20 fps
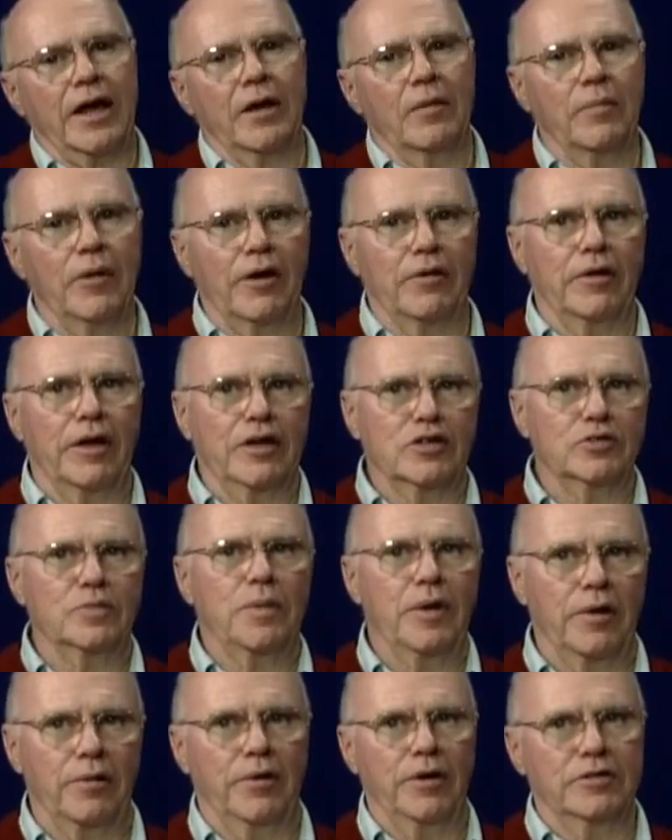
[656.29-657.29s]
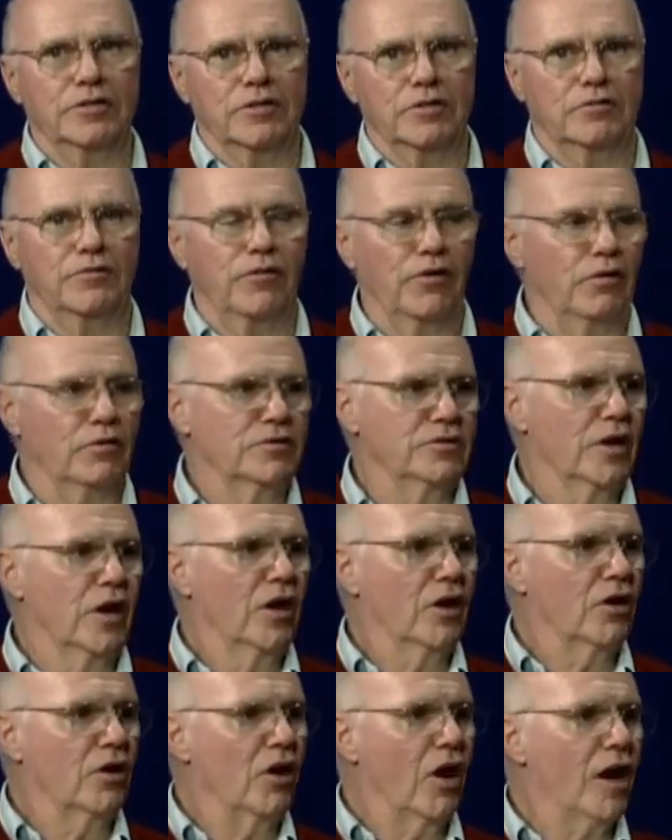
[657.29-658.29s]
about experiences, folks.
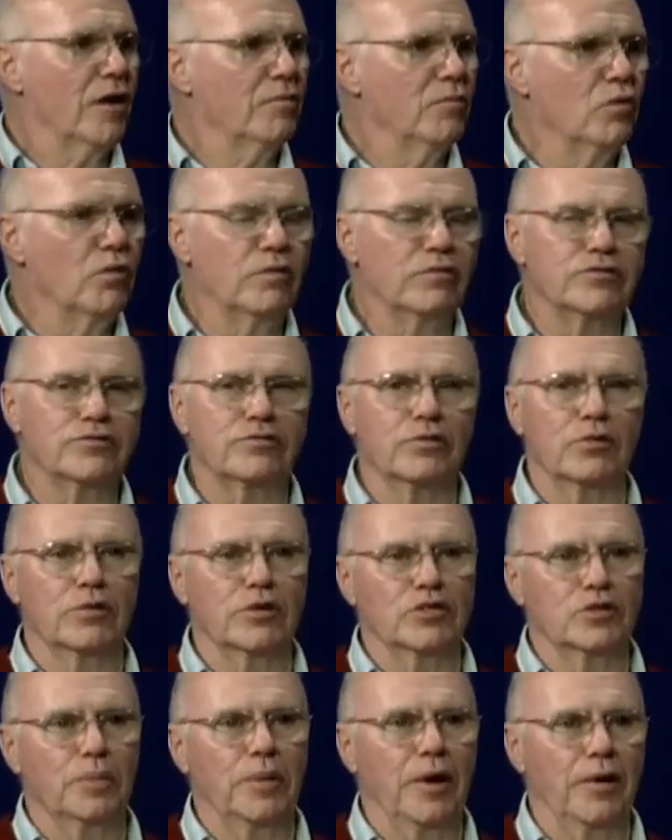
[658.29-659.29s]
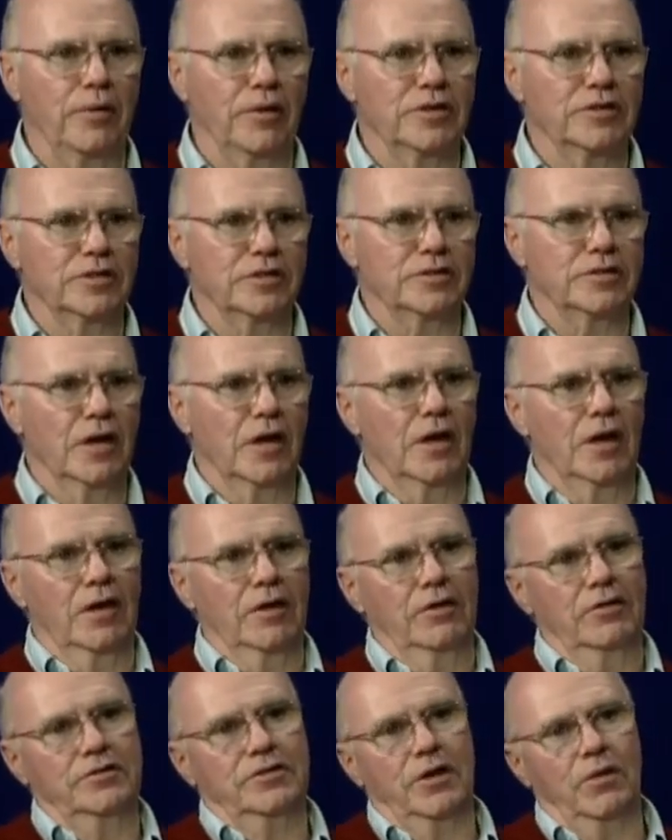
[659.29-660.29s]
God moves through experiences.
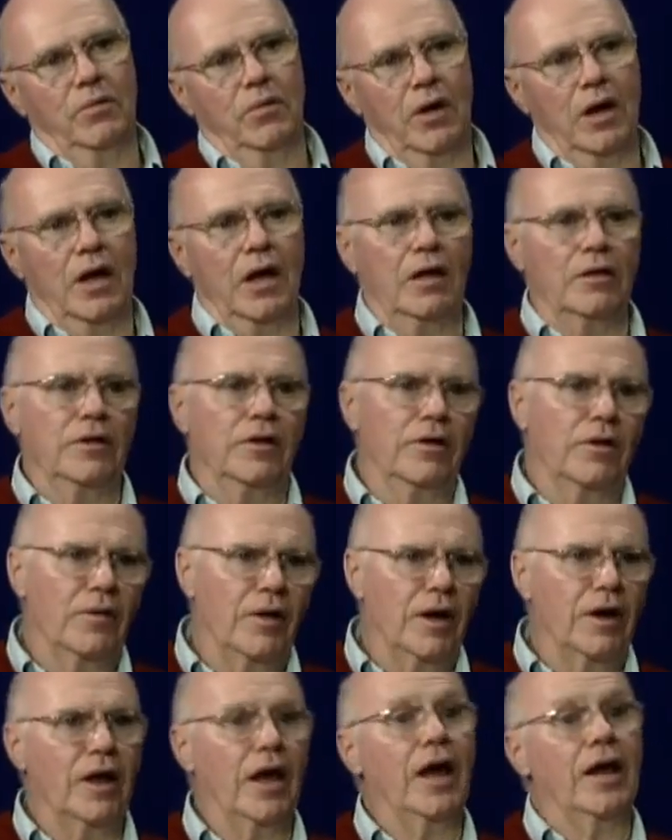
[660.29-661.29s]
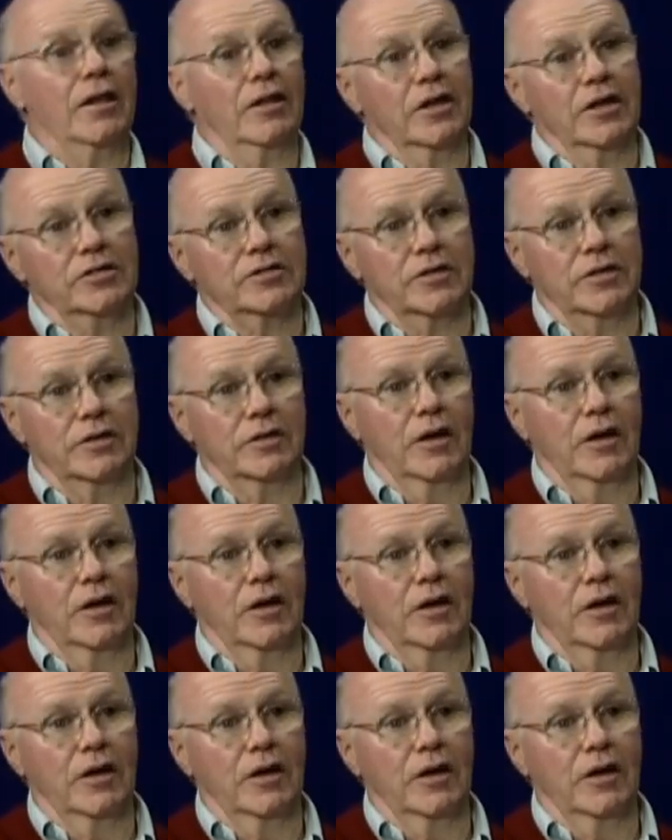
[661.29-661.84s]
You say, well, you know what? Hey, listen,